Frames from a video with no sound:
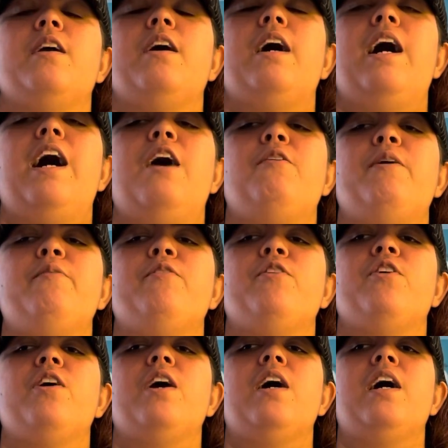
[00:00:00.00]

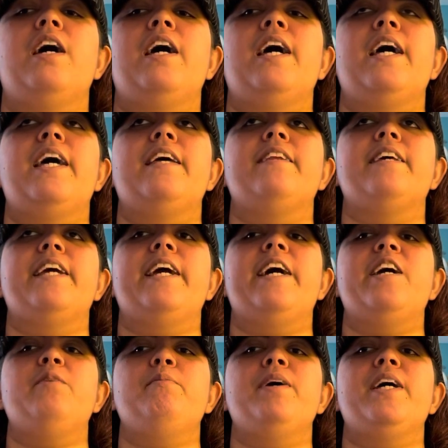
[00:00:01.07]
However, in the
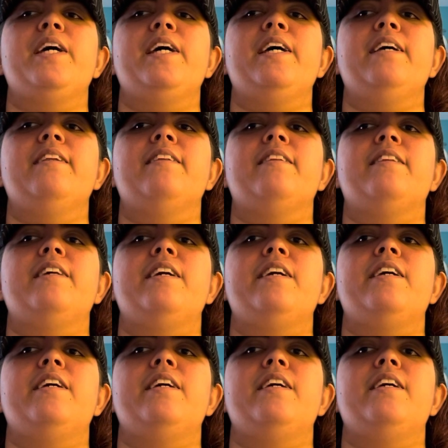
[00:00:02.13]
anime,
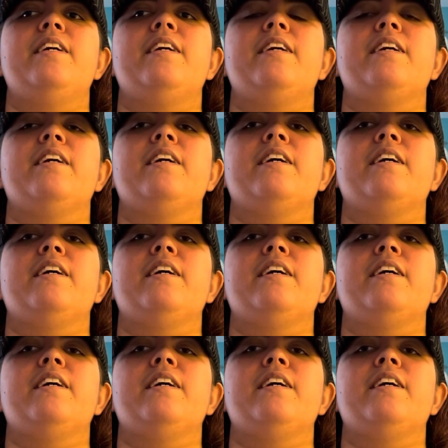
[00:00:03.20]
the